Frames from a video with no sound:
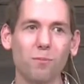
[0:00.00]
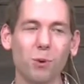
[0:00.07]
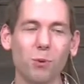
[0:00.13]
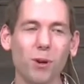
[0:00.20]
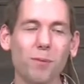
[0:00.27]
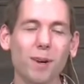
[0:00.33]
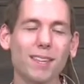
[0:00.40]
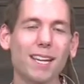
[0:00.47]
But
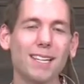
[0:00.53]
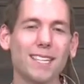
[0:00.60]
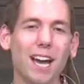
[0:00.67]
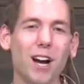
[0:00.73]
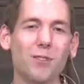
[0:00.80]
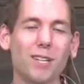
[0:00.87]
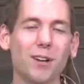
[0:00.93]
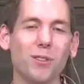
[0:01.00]
what about that
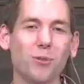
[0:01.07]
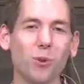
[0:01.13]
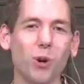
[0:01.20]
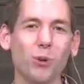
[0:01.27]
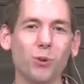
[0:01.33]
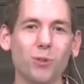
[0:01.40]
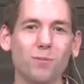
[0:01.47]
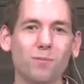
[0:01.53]
town down the
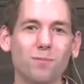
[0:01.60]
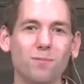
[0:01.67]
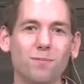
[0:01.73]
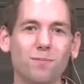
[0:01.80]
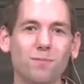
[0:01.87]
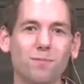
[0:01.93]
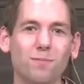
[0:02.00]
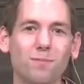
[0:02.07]
road?
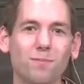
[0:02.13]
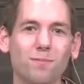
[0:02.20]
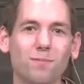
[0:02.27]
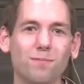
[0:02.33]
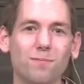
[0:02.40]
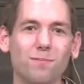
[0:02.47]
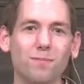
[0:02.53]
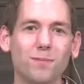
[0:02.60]

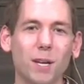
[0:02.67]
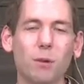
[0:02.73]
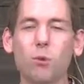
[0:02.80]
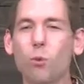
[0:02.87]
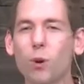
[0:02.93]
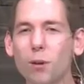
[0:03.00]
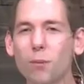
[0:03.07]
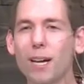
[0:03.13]
I
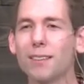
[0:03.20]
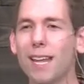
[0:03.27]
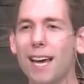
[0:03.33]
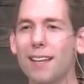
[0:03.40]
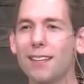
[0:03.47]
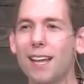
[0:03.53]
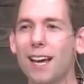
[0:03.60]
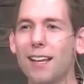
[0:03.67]
mean, what about
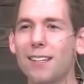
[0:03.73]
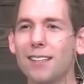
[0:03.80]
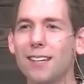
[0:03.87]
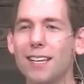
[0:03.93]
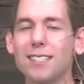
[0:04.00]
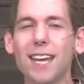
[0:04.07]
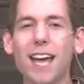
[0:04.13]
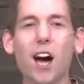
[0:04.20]

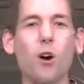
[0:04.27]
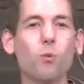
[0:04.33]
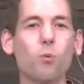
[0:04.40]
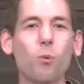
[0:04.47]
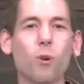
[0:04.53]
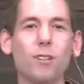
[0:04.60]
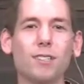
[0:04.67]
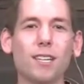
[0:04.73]
that
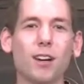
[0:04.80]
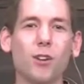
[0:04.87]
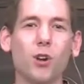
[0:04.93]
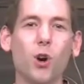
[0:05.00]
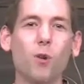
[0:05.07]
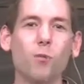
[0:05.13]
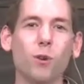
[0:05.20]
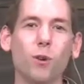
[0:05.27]
town one town
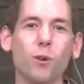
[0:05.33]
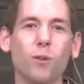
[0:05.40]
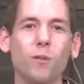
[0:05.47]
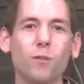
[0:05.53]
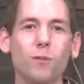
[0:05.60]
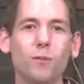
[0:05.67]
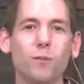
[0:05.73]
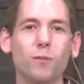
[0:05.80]
over
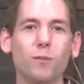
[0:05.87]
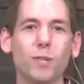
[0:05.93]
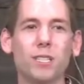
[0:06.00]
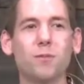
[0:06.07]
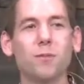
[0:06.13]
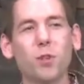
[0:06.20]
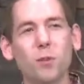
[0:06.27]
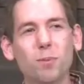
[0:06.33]

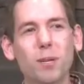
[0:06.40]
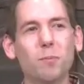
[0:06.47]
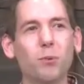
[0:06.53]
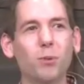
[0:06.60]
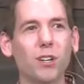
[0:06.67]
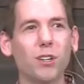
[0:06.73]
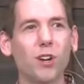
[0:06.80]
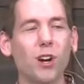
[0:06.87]
that's full of
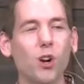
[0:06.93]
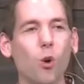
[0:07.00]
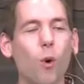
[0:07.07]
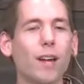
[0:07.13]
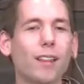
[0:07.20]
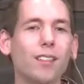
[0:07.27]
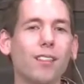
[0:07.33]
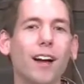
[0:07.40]
people that are not
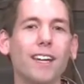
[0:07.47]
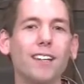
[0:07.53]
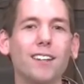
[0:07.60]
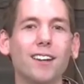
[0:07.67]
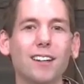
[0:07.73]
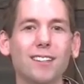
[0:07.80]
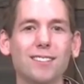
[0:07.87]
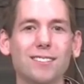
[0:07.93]
quite like
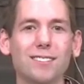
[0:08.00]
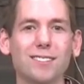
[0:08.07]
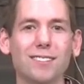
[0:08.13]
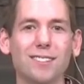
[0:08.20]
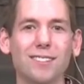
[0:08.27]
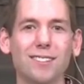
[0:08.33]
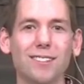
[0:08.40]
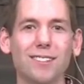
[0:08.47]

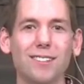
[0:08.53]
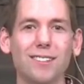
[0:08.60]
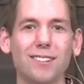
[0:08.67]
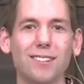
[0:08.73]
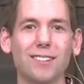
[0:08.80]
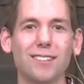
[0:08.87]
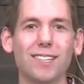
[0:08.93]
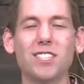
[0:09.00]
us,
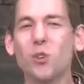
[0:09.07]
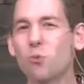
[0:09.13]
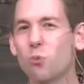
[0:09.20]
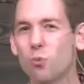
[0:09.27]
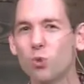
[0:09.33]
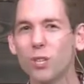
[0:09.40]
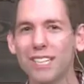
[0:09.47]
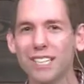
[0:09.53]
that
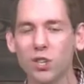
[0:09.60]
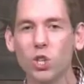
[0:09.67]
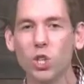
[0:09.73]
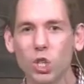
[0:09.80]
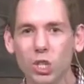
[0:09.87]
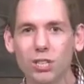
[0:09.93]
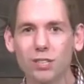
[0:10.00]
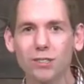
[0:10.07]
don't really
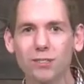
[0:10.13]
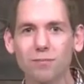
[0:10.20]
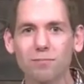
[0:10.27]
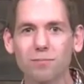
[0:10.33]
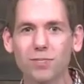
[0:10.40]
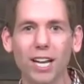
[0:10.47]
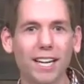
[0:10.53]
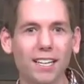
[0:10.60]
look
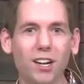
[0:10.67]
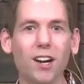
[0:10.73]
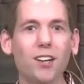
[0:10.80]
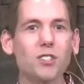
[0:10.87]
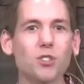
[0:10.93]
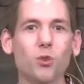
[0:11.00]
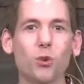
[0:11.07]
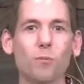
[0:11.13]
like
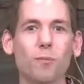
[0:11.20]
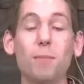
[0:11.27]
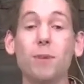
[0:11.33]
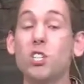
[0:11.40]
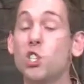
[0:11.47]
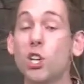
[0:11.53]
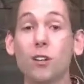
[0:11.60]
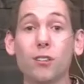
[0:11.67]
us or maybe
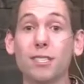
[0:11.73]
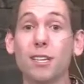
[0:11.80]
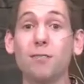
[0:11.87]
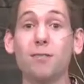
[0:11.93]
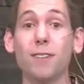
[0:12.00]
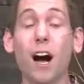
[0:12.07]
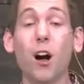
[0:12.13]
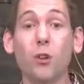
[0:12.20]
share the
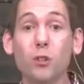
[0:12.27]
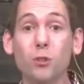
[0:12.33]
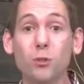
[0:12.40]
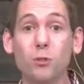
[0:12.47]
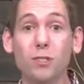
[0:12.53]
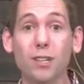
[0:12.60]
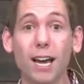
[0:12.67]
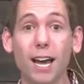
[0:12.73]
same
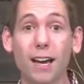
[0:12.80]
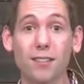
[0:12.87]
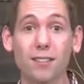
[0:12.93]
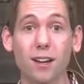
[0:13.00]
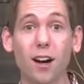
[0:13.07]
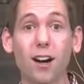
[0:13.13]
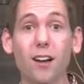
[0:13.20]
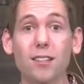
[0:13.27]
values
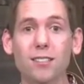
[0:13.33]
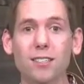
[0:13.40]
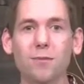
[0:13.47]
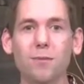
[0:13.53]
as us?